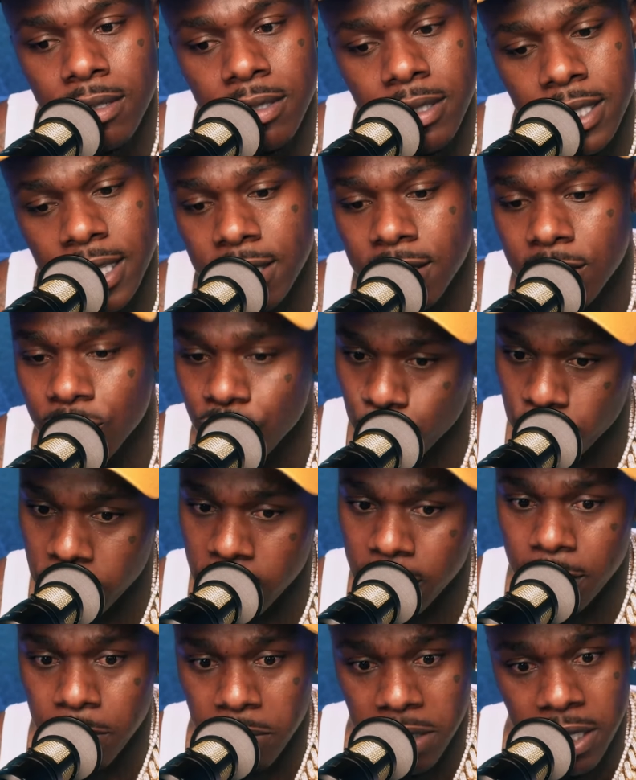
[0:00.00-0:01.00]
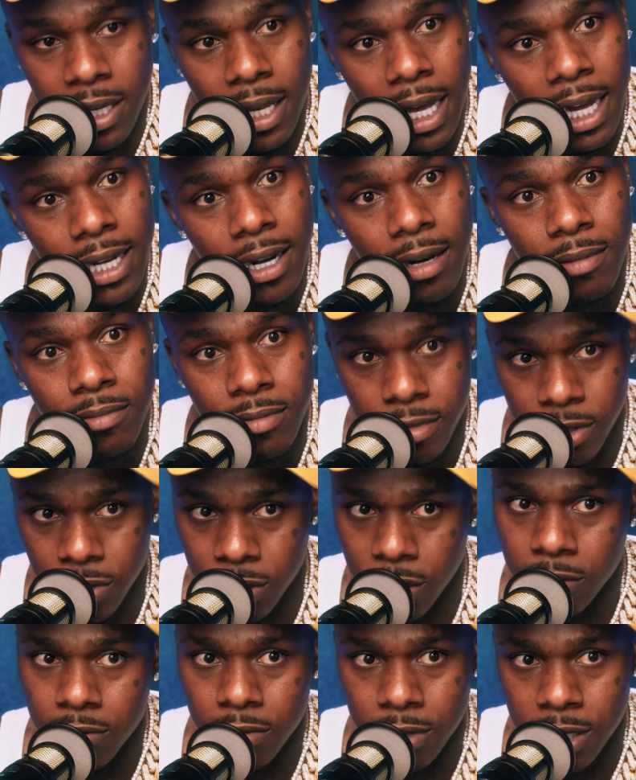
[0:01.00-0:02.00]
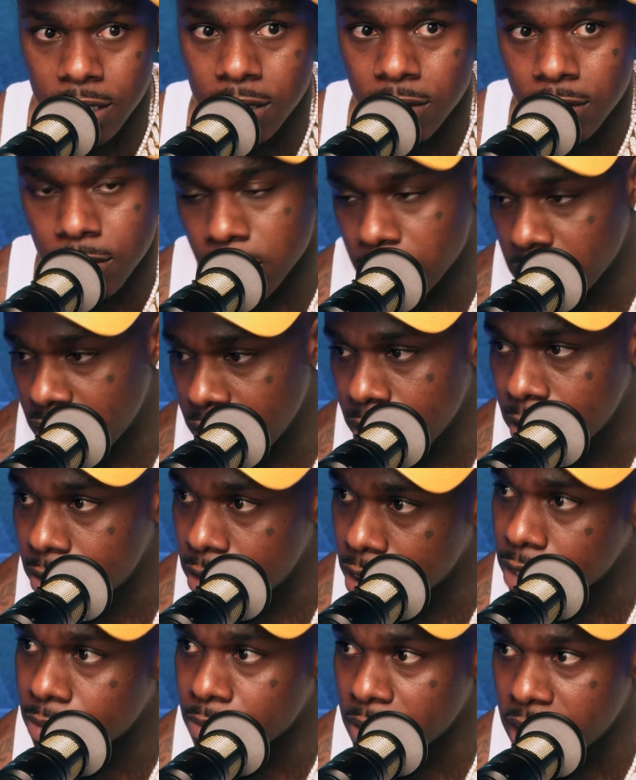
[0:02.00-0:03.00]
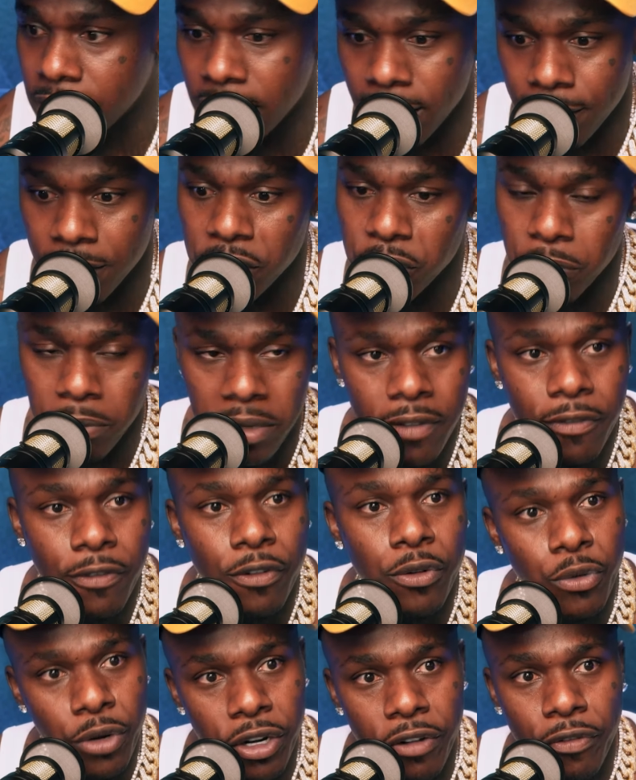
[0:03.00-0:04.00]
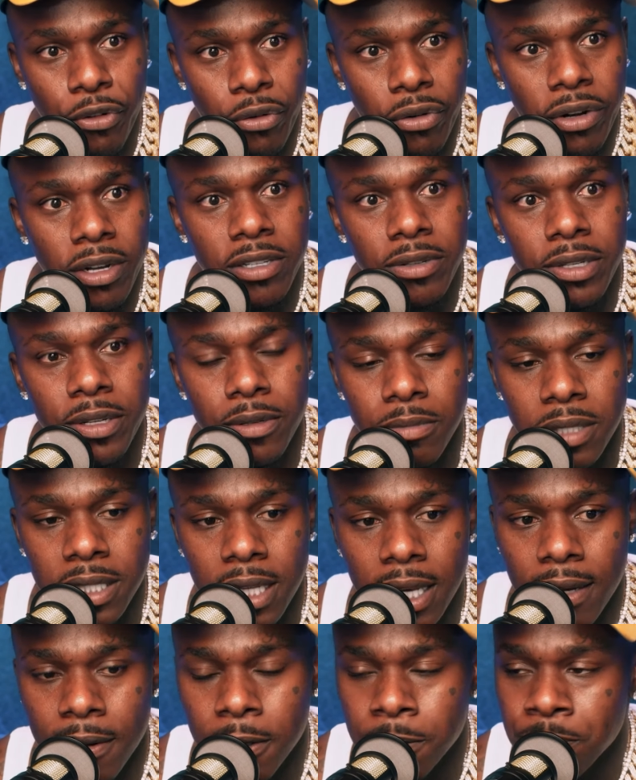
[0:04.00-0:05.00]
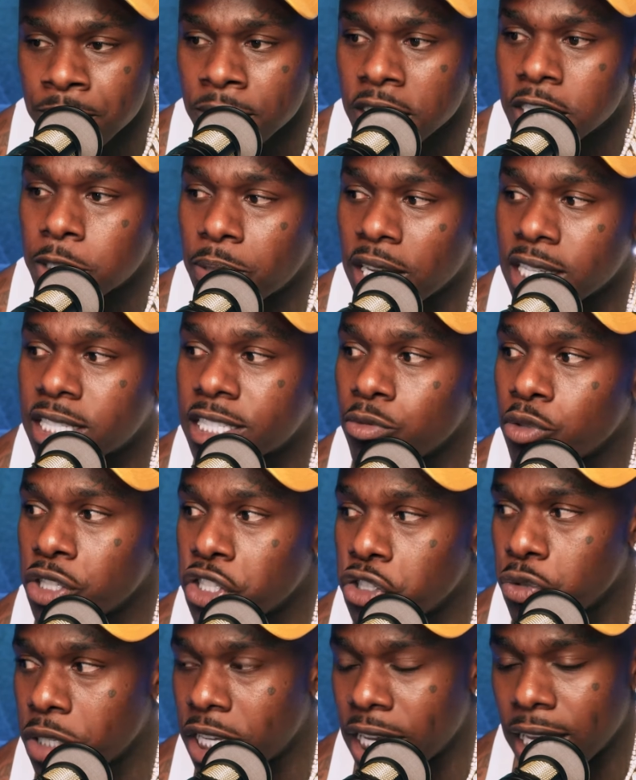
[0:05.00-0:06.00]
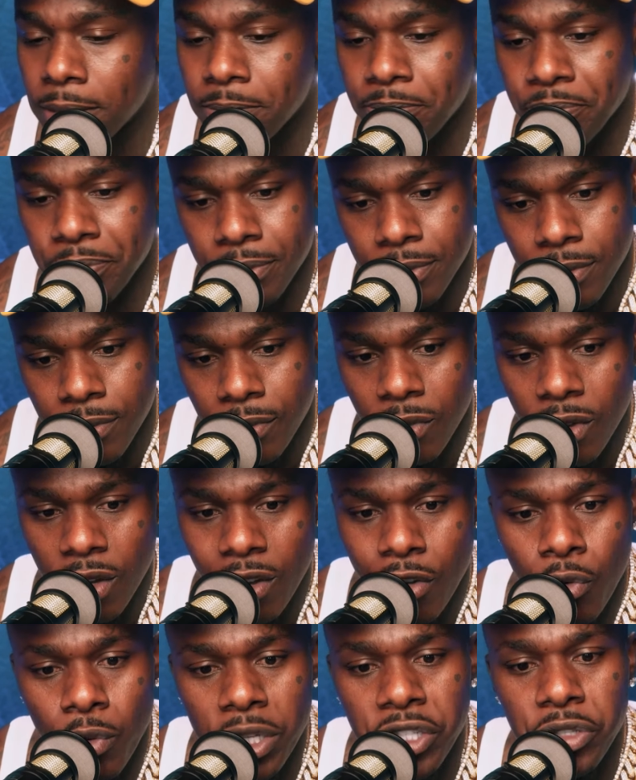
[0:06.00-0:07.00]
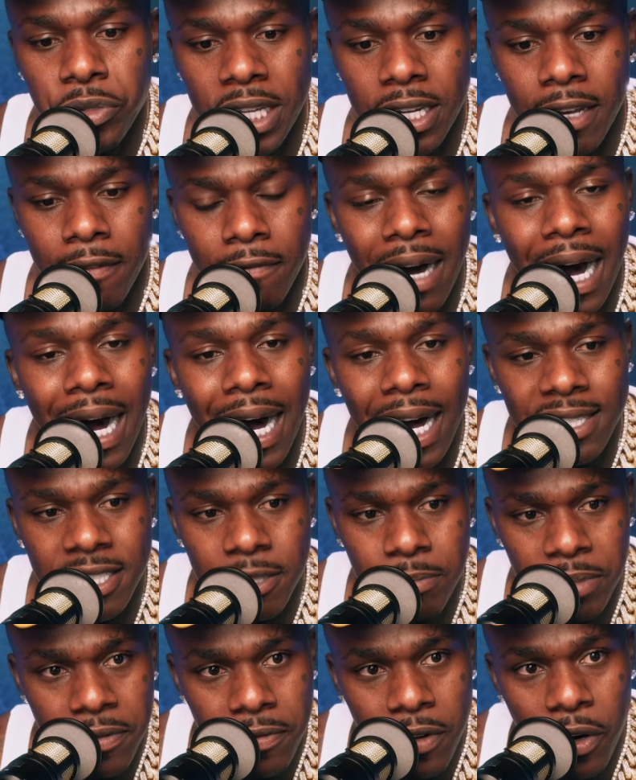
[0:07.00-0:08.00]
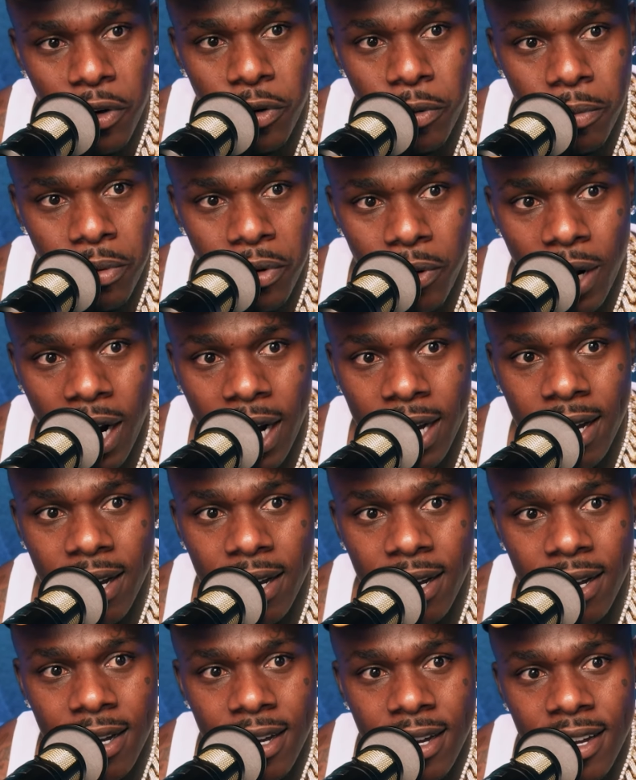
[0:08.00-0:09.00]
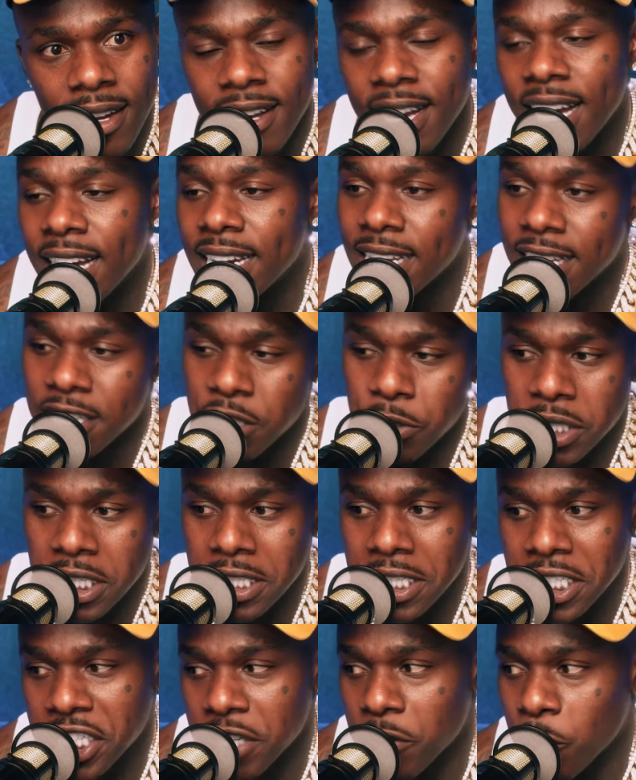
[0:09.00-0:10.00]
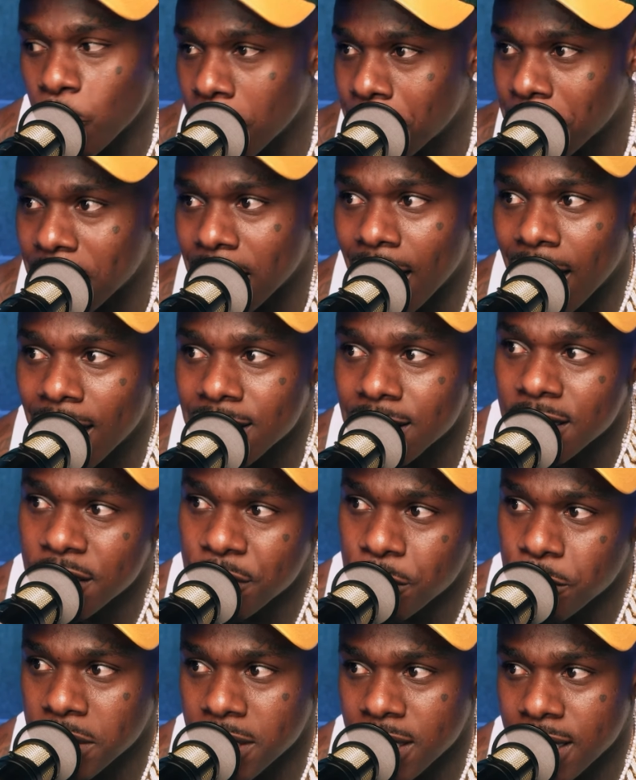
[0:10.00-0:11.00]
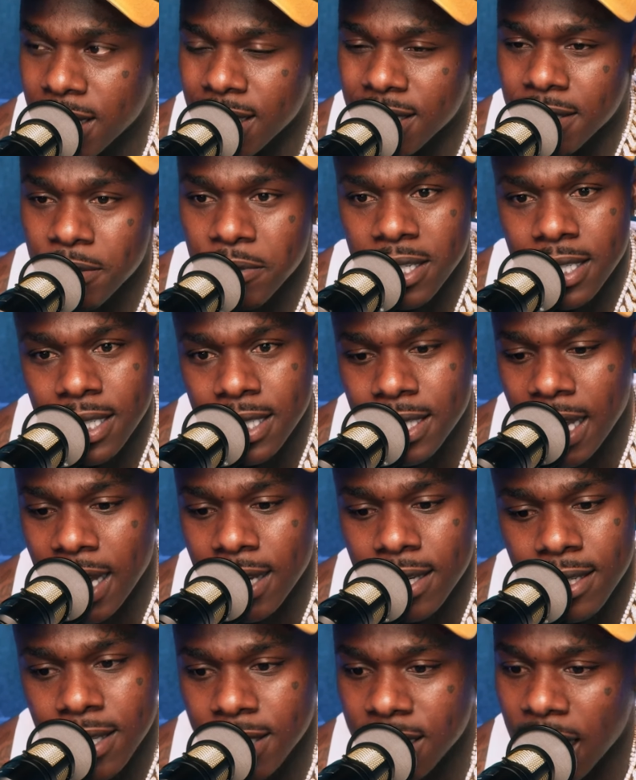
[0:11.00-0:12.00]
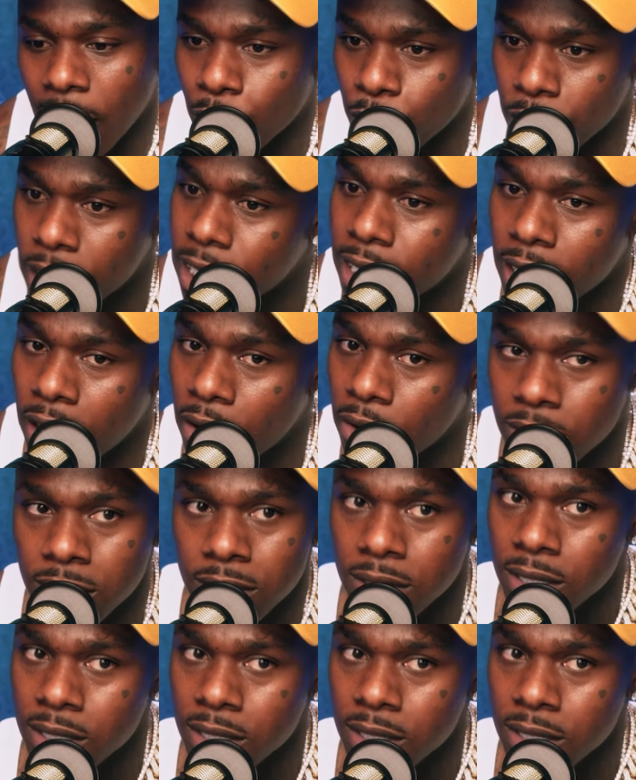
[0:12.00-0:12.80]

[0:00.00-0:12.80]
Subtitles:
this really me. Like, I'm, you know, this me giving you me for real. You get what I'm saying? Especially when you get advised to be vulnerable, right? And then you see the shit weaponized and used against you, then it's like, because I really don't,